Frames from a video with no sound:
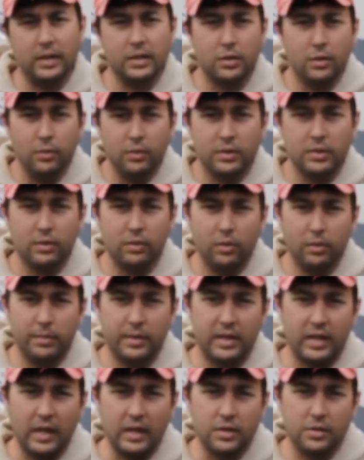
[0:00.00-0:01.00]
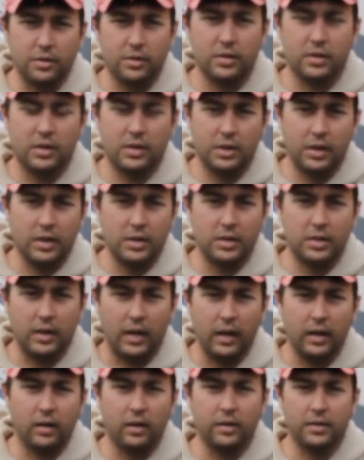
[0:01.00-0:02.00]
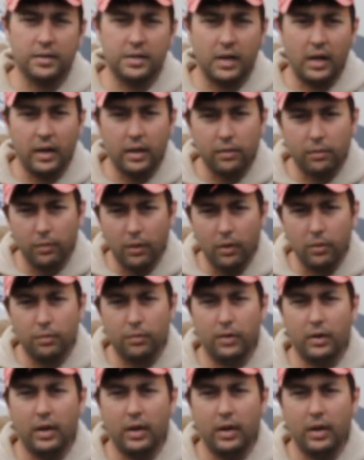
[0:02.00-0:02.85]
and two, it's a little bit dangerous to change a tire on the side of the road when